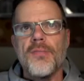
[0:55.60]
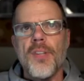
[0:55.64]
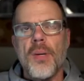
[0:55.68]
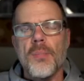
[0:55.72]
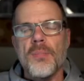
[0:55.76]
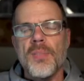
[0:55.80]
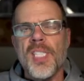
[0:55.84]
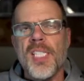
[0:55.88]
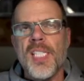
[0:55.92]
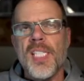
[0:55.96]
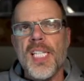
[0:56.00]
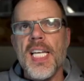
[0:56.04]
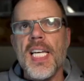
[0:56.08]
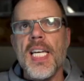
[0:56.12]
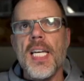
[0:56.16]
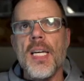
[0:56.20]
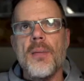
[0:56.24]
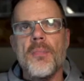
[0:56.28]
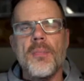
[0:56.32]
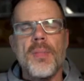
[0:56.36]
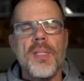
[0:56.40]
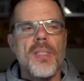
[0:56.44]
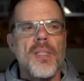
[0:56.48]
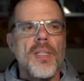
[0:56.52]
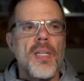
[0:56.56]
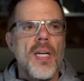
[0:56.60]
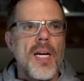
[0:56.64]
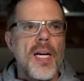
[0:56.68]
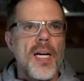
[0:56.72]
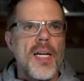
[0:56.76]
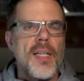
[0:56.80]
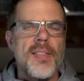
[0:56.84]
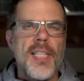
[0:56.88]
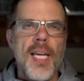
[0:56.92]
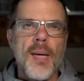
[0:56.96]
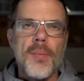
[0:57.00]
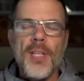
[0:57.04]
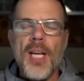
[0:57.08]
From Steam.
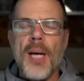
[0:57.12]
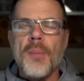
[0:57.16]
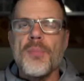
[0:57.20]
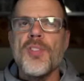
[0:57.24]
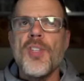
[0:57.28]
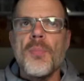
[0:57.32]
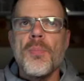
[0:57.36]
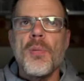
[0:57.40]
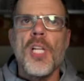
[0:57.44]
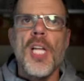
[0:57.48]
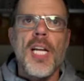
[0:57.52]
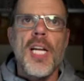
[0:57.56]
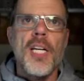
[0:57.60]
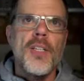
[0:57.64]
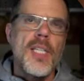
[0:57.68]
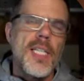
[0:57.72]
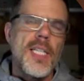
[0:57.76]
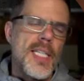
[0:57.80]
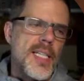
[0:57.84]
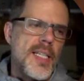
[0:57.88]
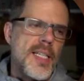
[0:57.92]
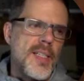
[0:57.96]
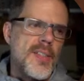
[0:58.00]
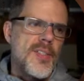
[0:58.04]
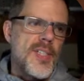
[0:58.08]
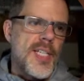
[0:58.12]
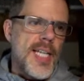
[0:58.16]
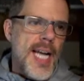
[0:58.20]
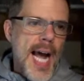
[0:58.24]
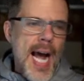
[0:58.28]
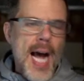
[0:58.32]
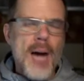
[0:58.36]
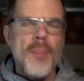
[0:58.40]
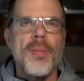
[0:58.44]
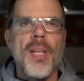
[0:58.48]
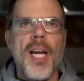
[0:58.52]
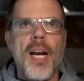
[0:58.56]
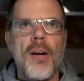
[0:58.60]
Tabletop Simulator is an
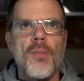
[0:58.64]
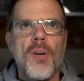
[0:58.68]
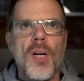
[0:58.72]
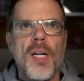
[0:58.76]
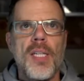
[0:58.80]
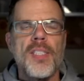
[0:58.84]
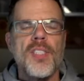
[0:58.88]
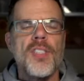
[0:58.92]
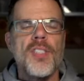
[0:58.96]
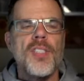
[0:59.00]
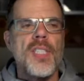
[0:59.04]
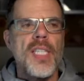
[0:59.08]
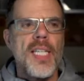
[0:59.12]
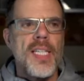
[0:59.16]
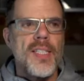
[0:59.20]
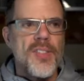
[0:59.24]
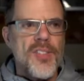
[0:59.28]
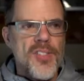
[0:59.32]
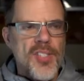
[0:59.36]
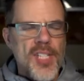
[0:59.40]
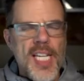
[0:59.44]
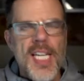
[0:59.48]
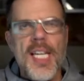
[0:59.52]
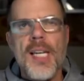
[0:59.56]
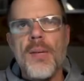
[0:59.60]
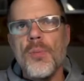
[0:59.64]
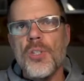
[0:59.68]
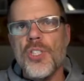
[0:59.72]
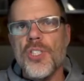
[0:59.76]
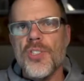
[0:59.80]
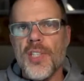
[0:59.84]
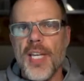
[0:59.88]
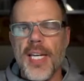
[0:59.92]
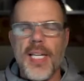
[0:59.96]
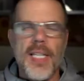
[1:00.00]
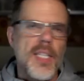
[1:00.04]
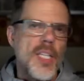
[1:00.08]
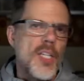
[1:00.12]
app that runs in Steam, which
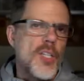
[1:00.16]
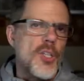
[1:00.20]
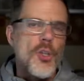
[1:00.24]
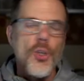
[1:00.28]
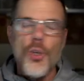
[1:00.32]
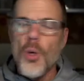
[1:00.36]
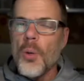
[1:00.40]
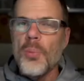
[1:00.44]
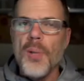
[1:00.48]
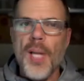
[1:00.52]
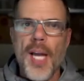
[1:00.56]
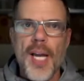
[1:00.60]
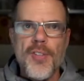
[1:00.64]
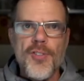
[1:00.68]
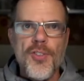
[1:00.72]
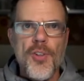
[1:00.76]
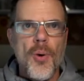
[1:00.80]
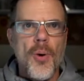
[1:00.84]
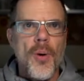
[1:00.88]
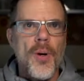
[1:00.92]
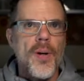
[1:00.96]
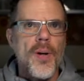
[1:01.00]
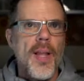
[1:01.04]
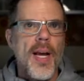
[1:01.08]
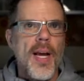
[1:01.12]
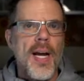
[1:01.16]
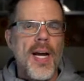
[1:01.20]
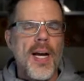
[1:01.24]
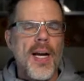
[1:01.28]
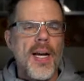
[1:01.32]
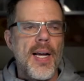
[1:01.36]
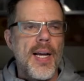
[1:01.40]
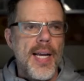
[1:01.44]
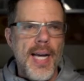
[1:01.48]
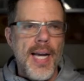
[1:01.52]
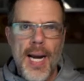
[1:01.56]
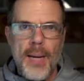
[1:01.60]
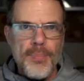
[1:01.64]
is like the Google Play Store,
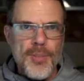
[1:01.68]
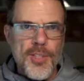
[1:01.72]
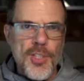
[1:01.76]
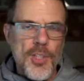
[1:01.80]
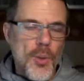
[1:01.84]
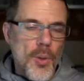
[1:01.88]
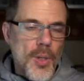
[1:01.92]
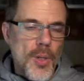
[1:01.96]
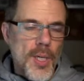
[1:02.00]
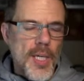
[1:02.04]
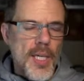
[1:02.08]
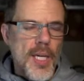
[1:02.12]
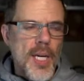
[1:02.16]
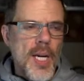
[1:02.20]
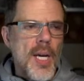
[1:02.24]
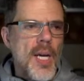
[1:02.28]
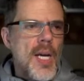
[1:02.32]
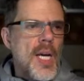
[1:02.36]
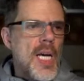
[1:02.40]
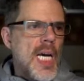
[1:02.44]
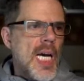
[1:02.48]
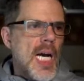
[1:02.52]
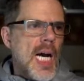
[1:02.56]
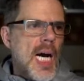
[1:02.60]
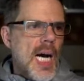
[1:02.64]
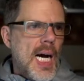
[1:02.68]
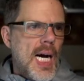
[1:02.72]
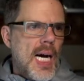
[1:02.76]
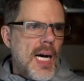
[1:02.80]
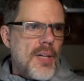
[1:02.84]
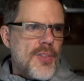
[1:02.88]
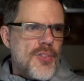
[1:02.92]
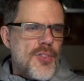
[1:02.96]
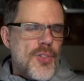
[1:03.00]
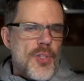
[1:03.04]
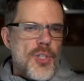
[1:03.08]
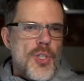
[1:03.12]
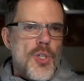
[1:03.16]
the App Store.
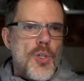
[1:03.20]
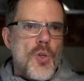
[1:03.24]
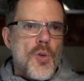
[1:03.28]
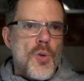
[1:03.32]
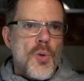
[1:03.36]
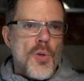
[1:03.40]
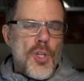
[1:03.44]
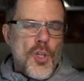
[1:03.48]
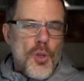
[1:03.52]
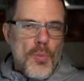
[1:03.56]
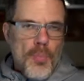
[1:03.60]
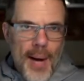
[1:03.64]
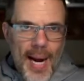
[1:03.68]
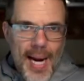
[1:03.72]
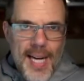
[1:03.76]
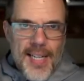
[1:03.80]
So you